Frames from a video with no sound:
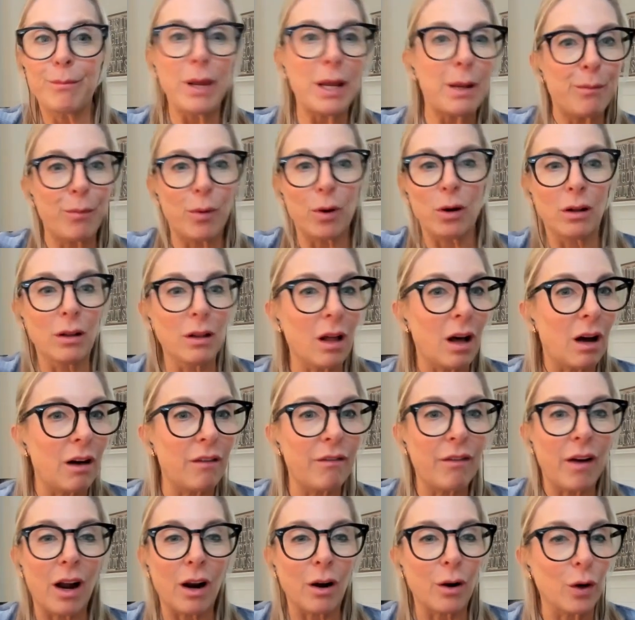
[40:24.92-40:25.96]
people
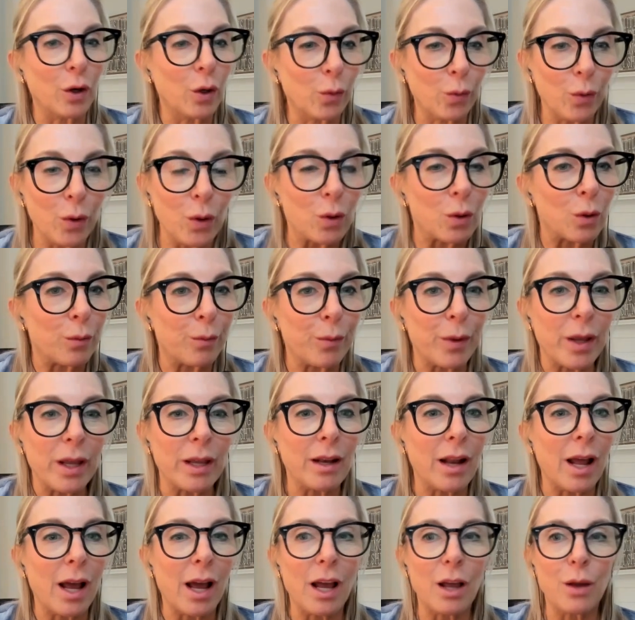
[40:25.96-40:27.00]
of our group.
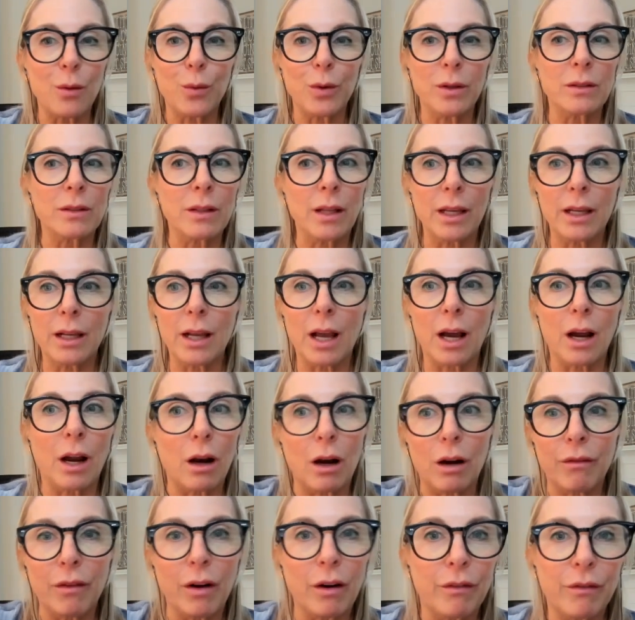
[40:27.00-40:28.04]
And I was like
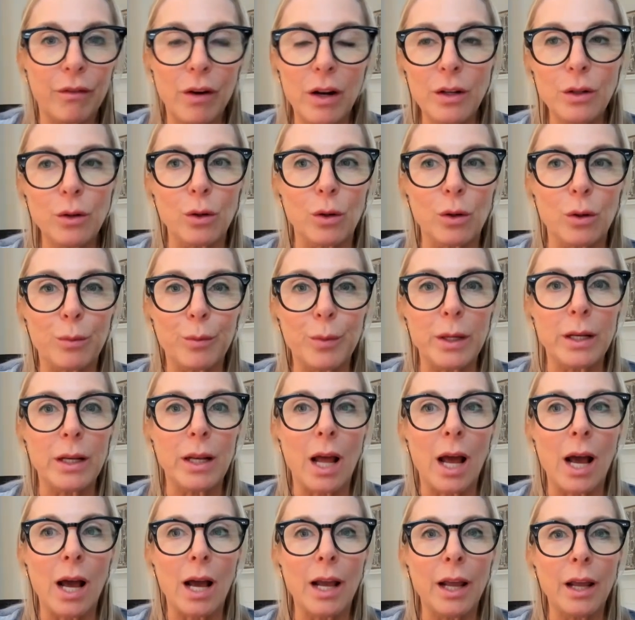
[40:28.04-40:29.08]
of our friend group. And
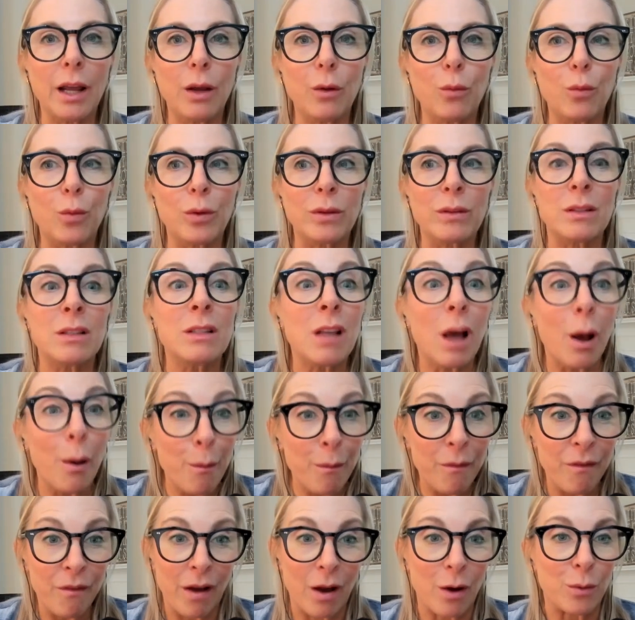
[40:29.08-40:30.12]
I was
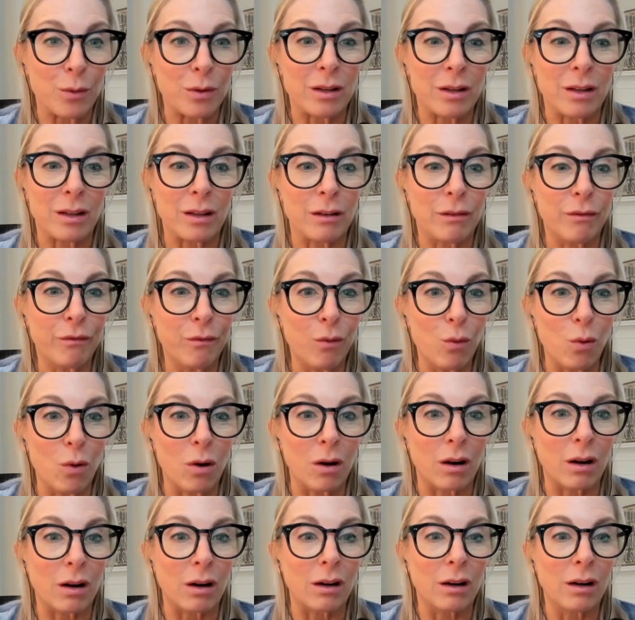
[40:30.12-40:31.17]
dumbfounded
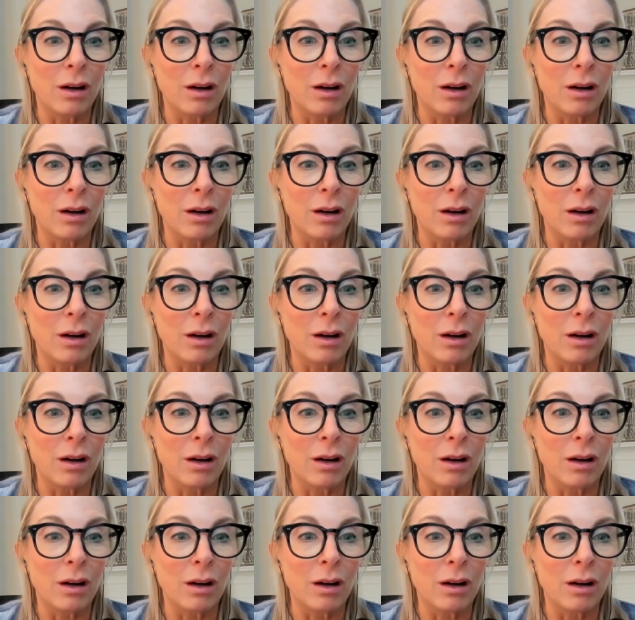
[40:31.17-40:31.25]
for